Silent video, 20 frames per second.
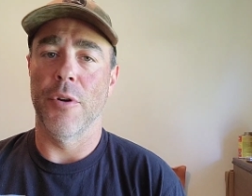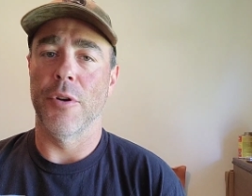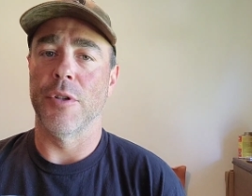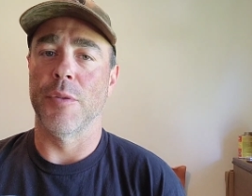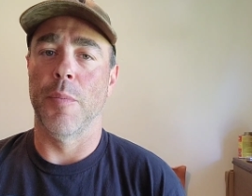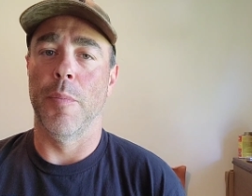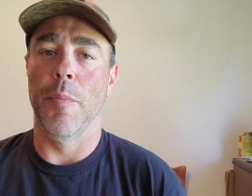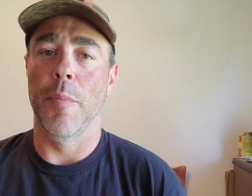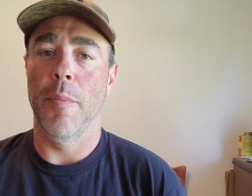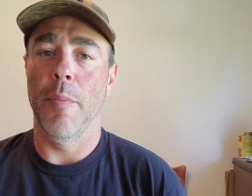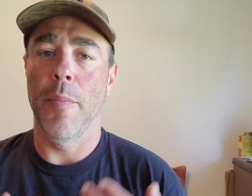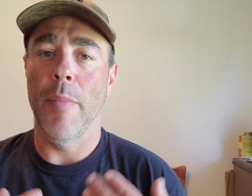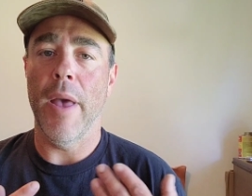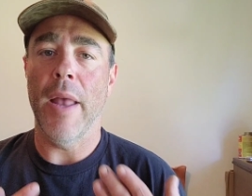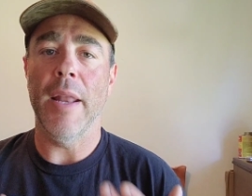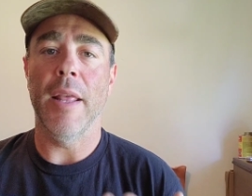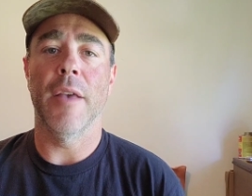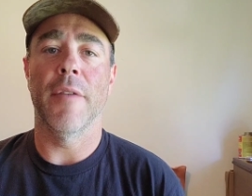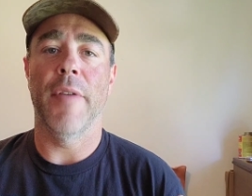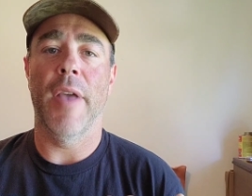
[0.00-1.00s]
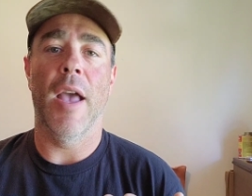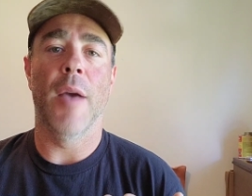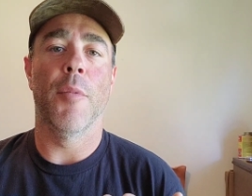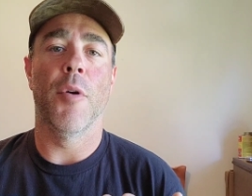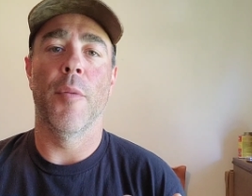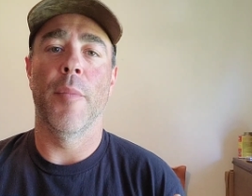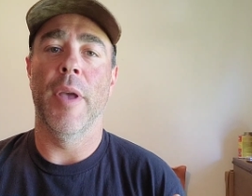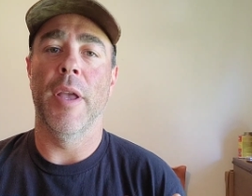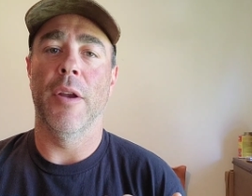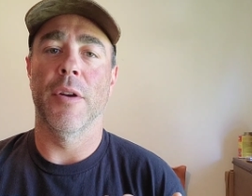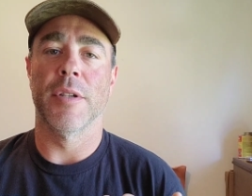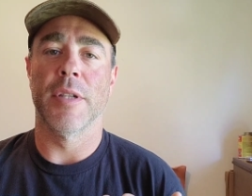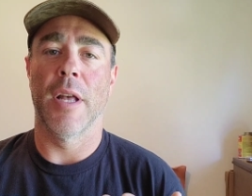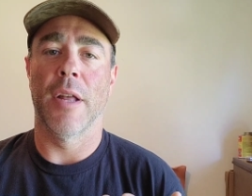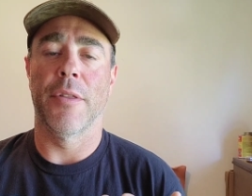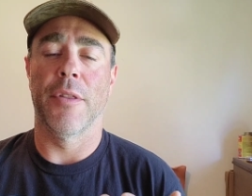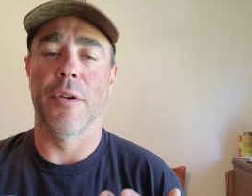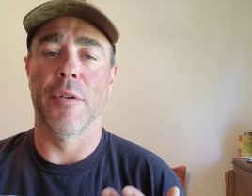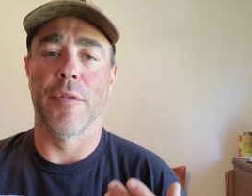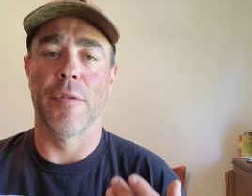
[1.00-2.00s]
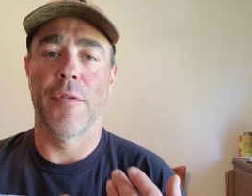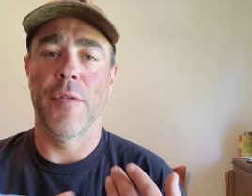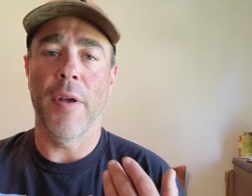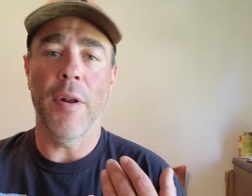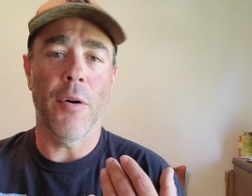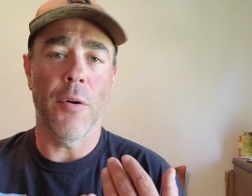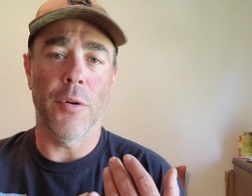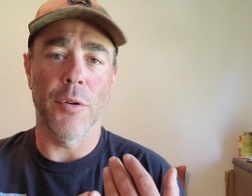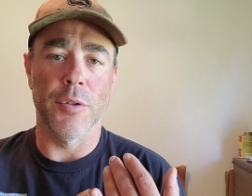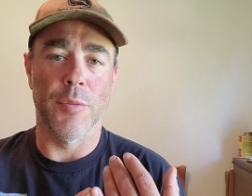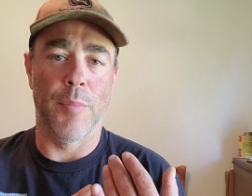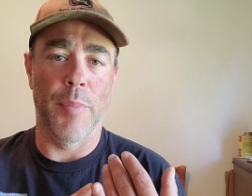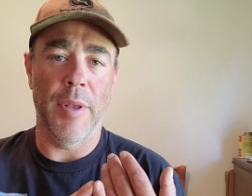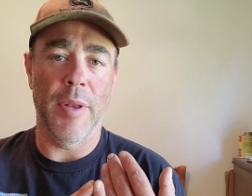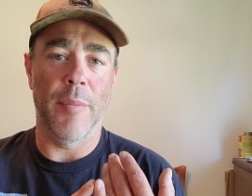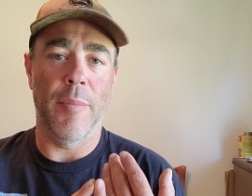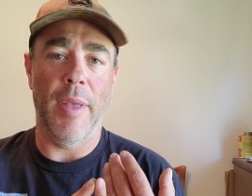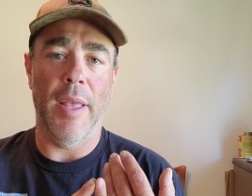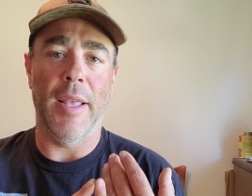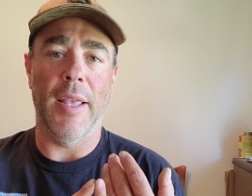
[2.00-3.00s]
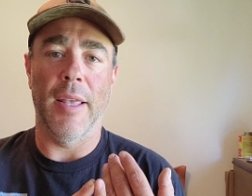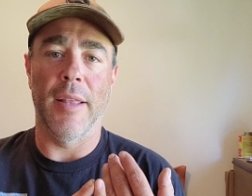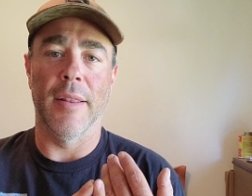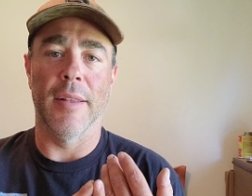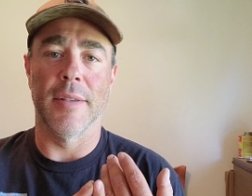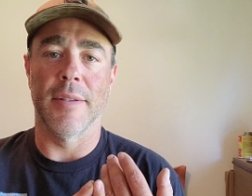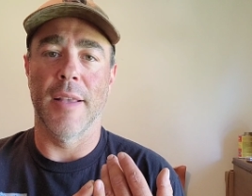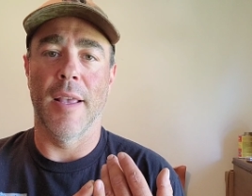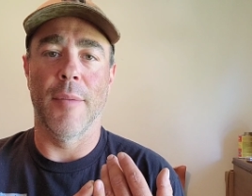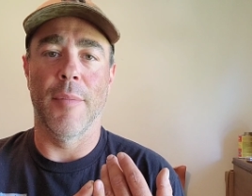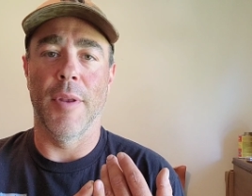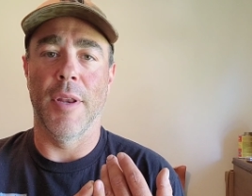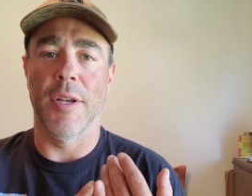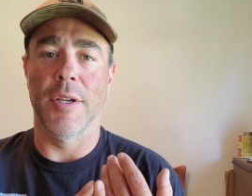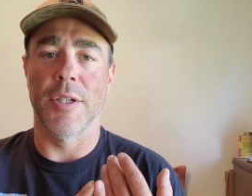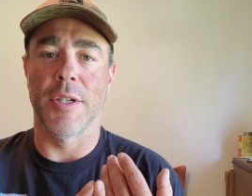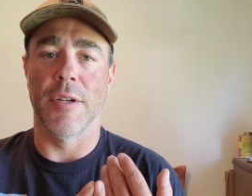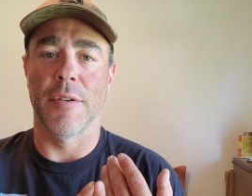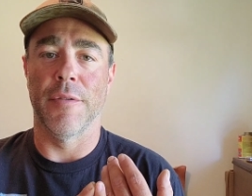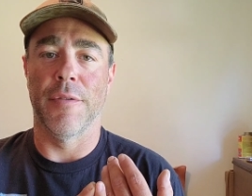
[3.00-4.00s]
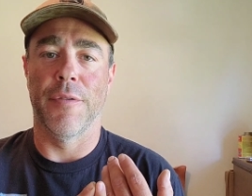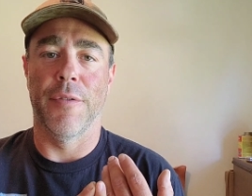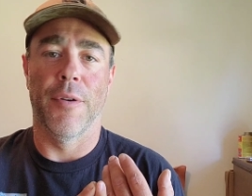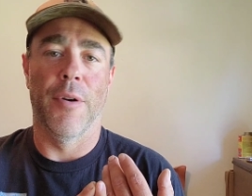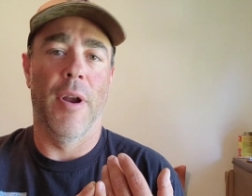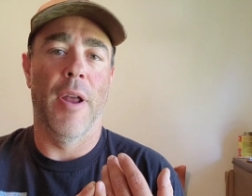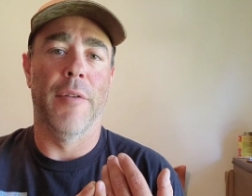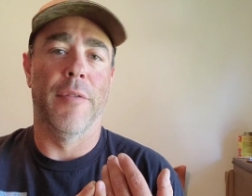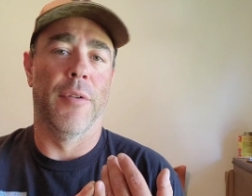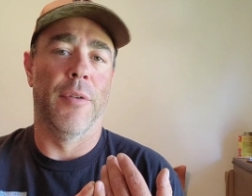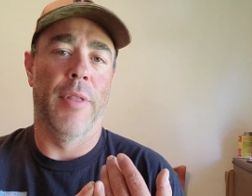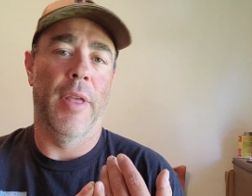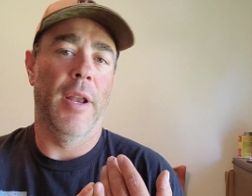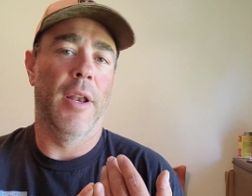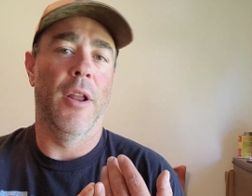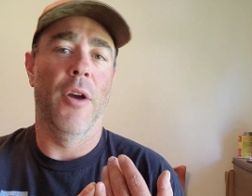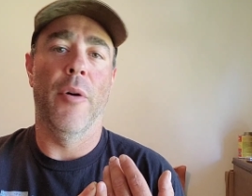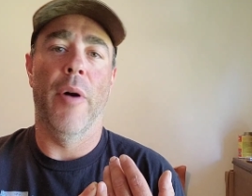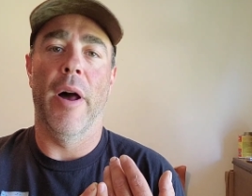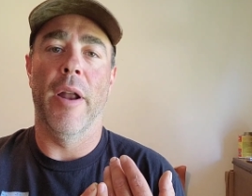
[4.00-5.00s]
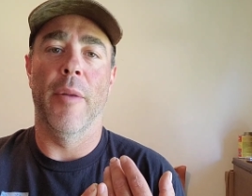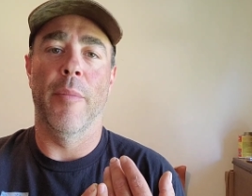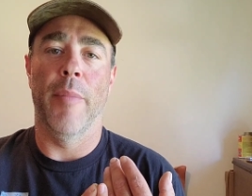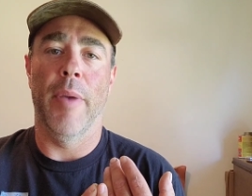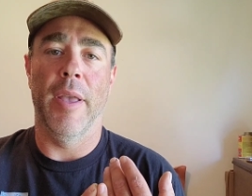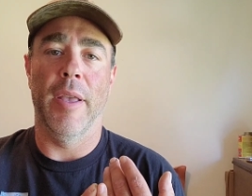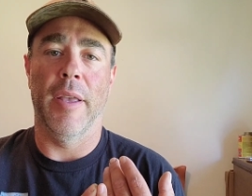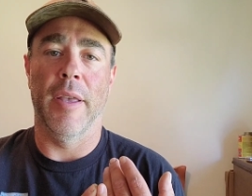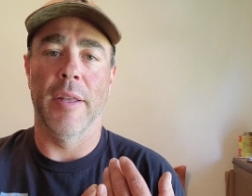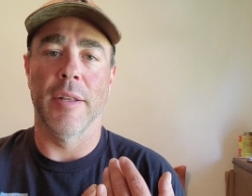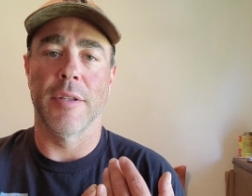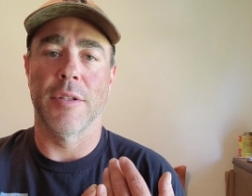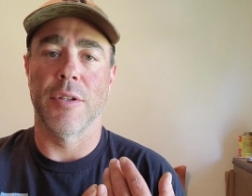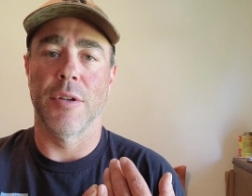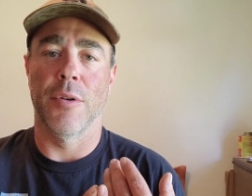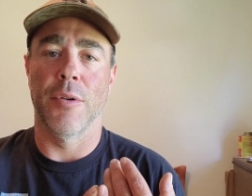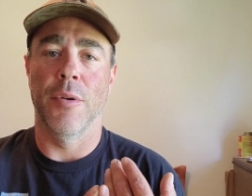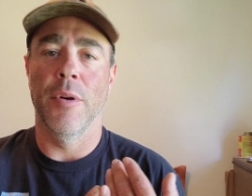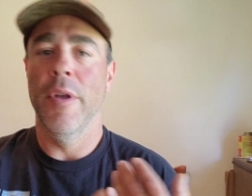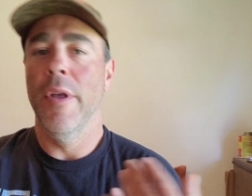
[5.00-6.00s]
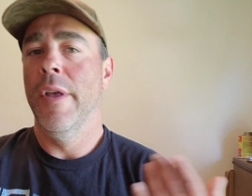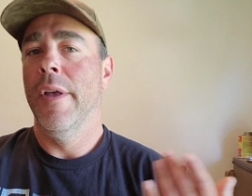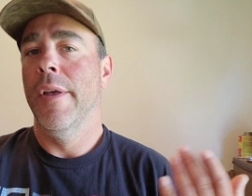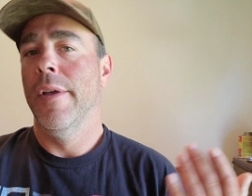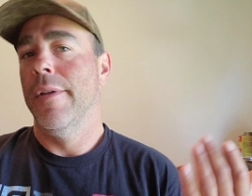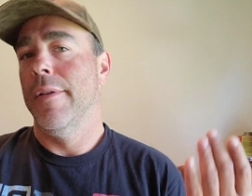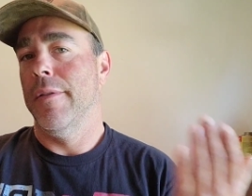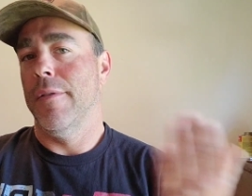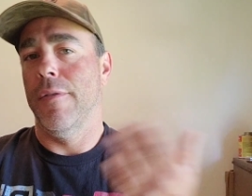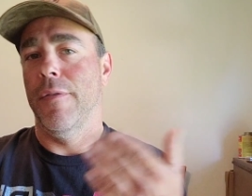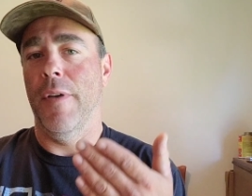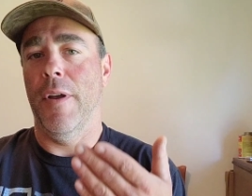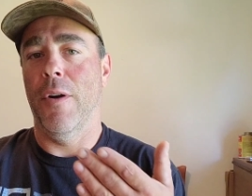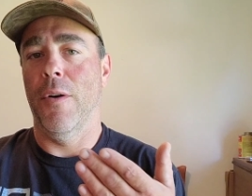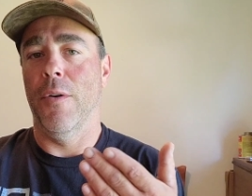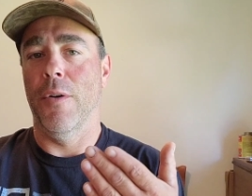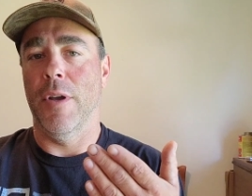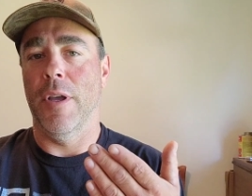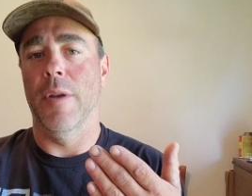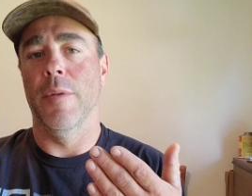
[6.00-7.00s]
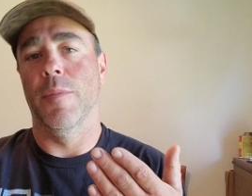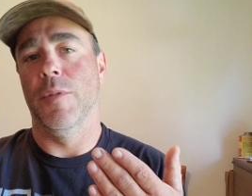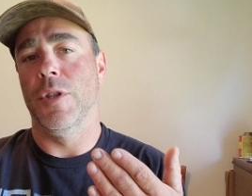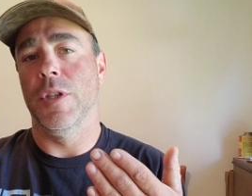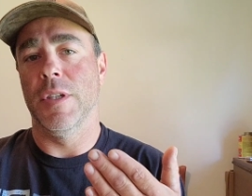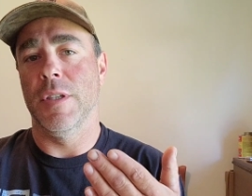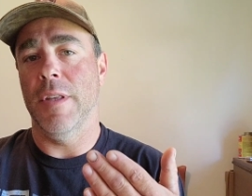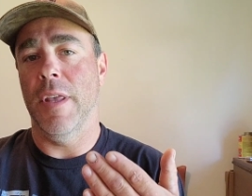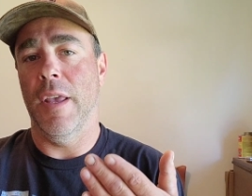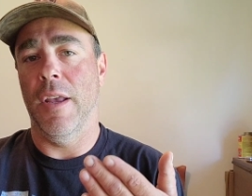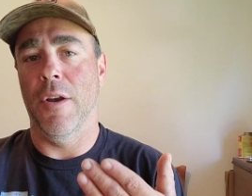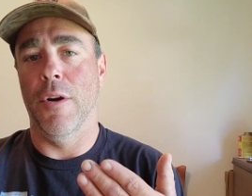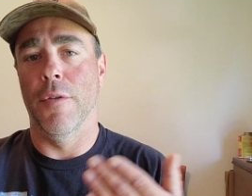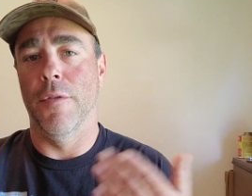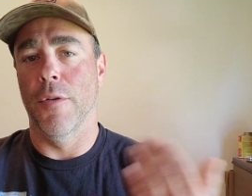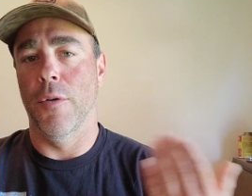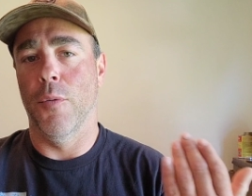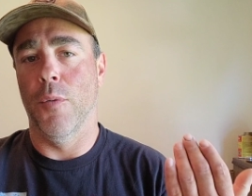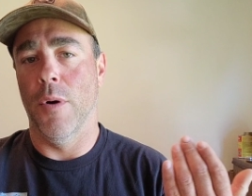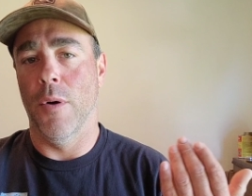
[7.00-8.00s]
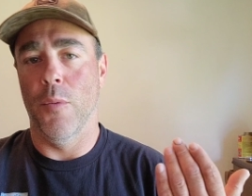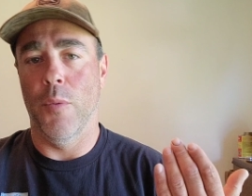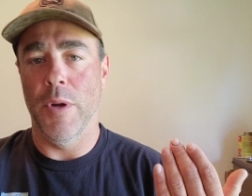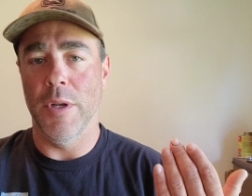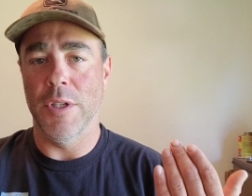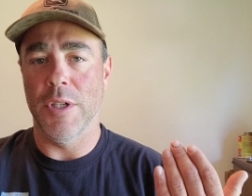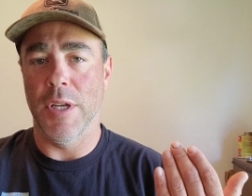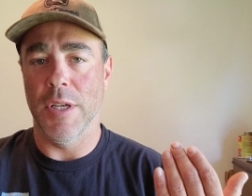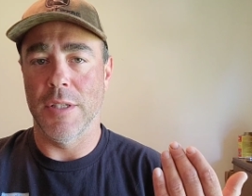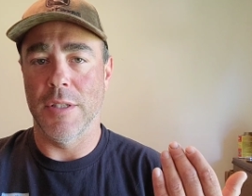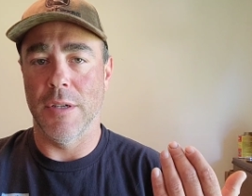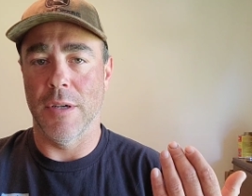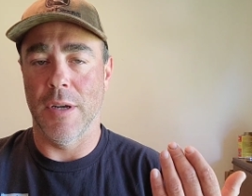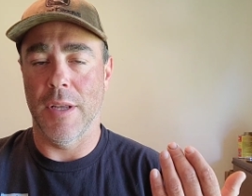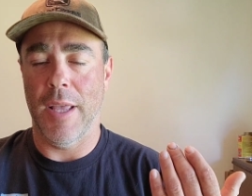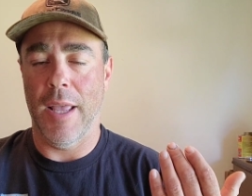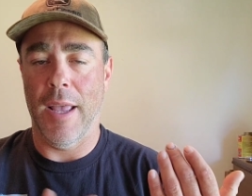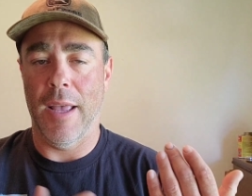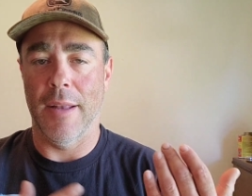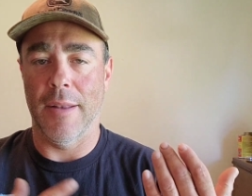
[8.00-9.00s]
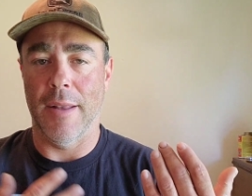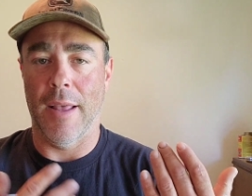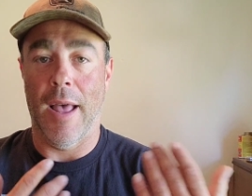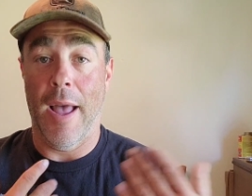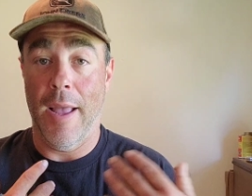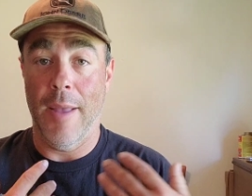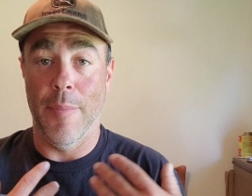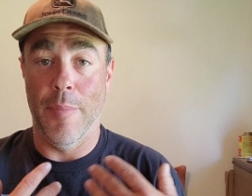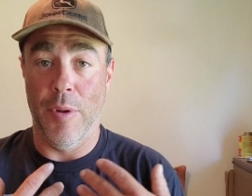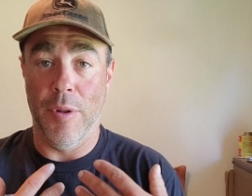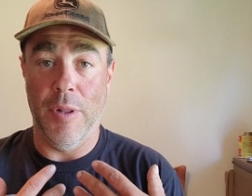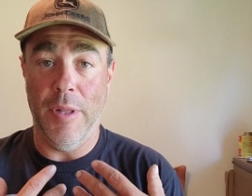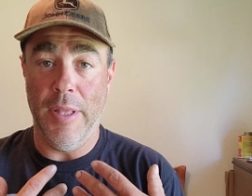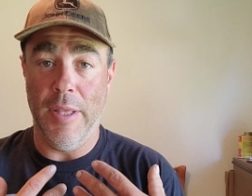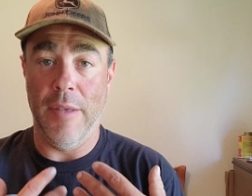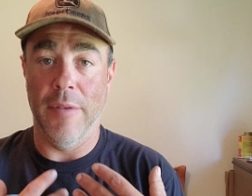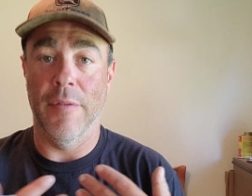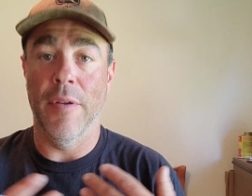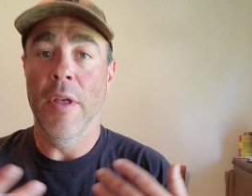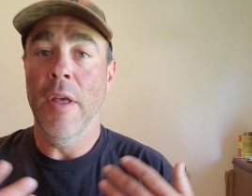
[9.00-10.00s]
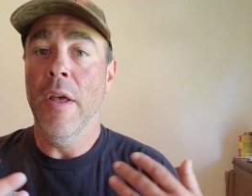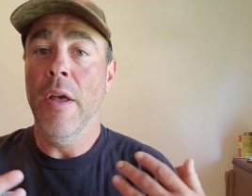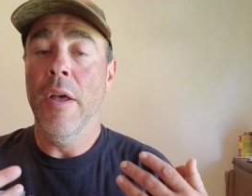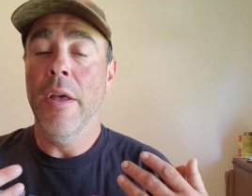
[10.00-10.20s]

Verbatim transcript: There's many of ammo makers out there. Federal's been making this ammunition forever. They know how to make it, so Federal can just take over where Winchester can't, I believe.